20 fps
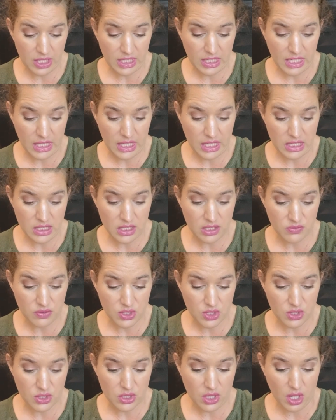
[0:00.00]
and a hint of
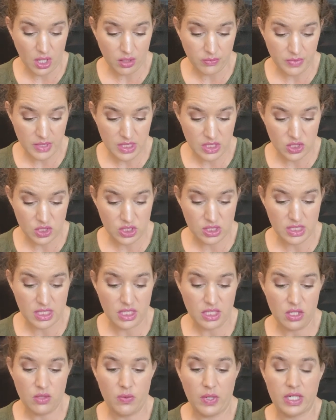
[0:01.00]
sugared almonds, just
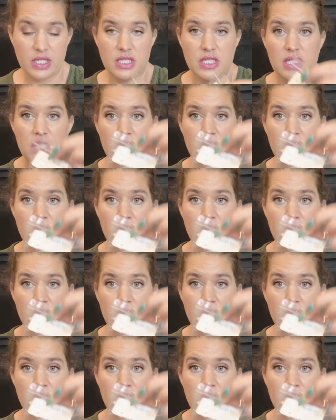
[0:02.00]
like you walk into